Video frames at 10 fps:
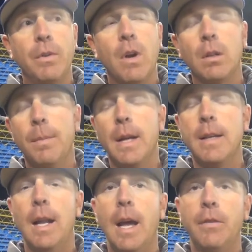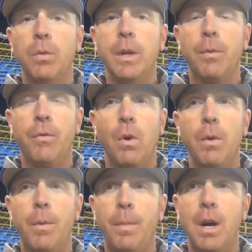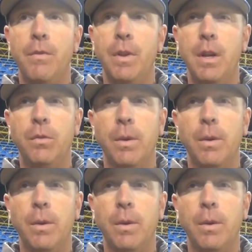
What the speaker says: We talked about that last week before we prepared for this.